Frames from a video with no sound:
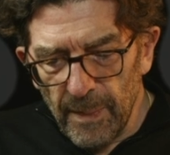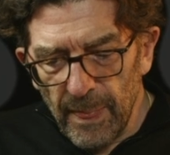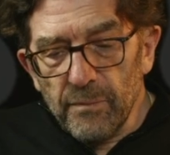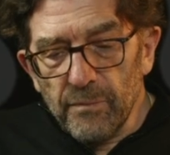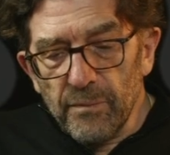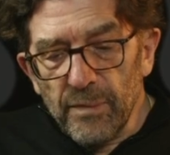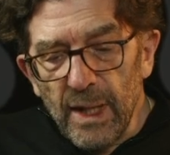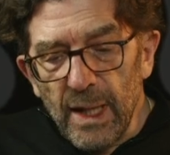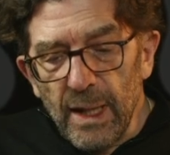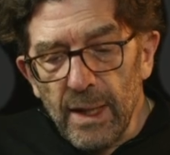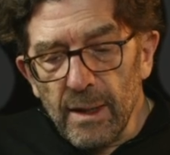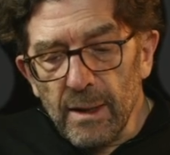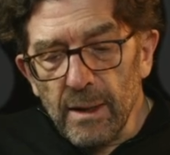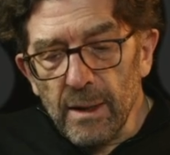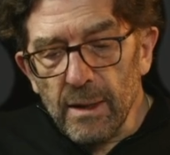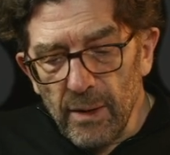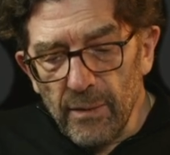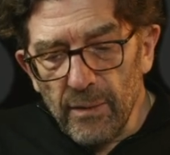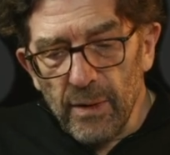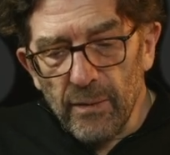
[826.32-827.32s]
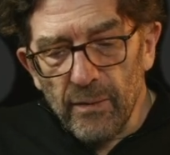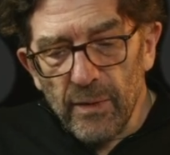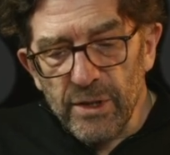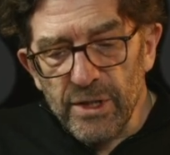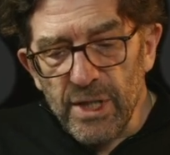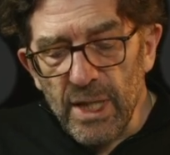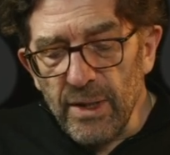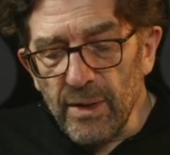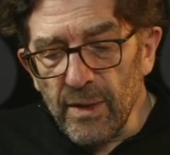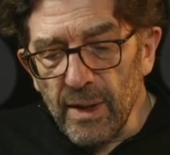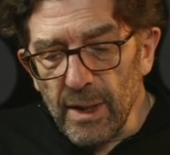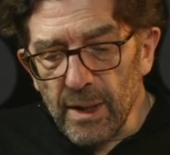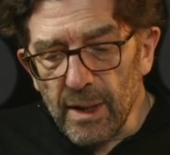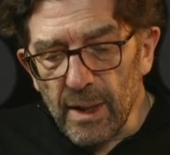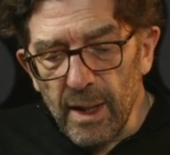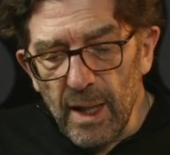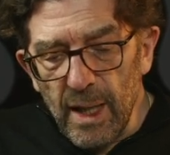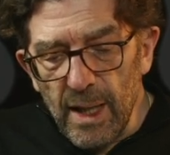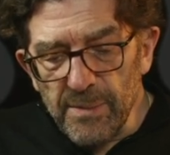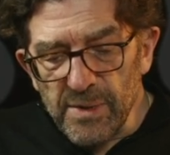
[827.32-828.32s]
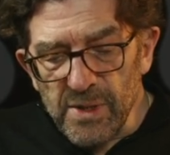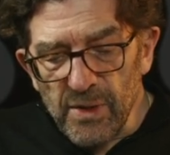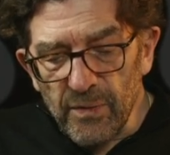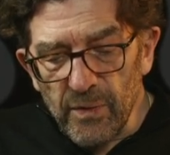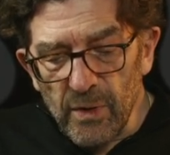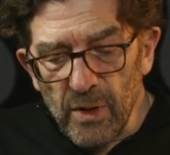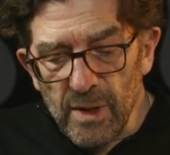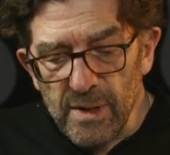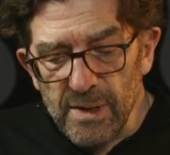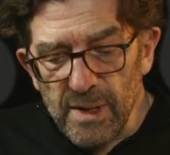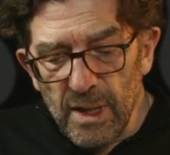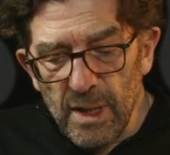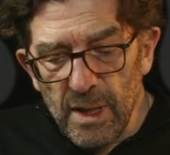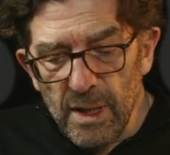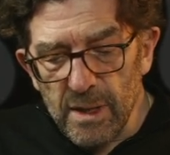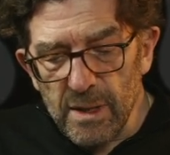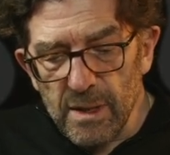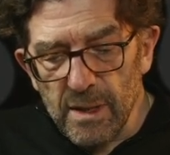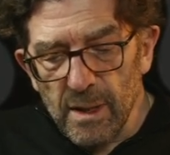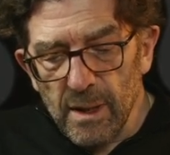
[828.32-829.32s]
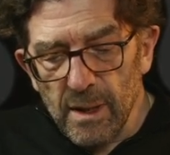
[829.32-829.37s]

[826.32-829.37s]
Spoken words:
Then if I generate claims, of course, it's